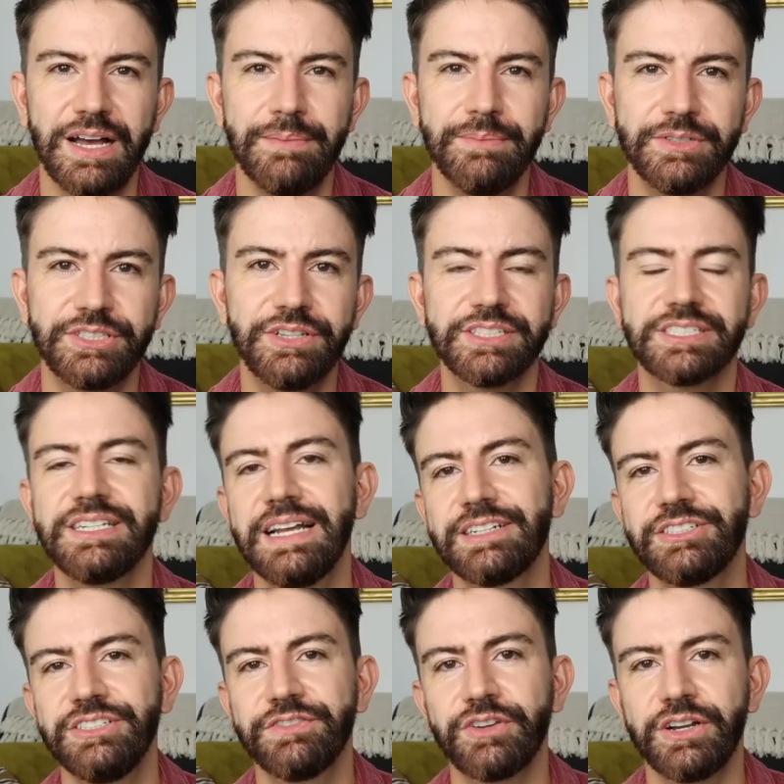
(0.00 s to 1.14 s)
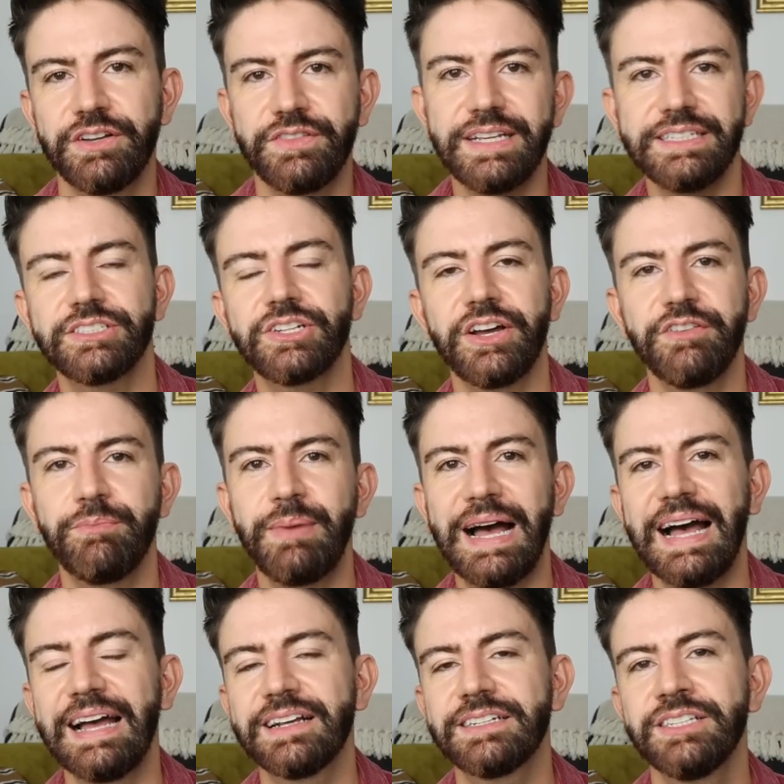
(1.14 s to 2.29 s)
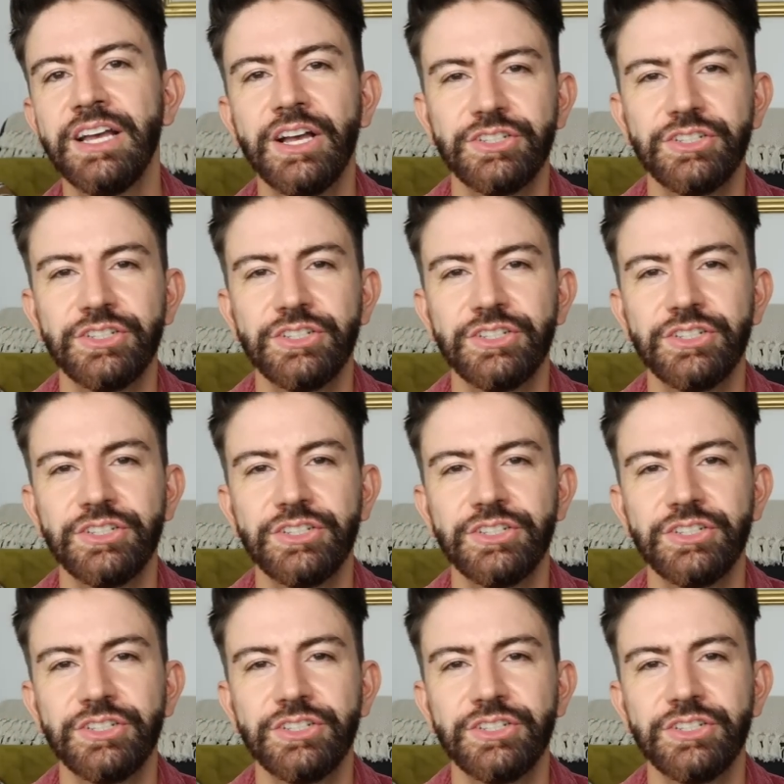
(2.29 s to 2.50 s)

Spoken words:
to the selection of kind of these kind of bags,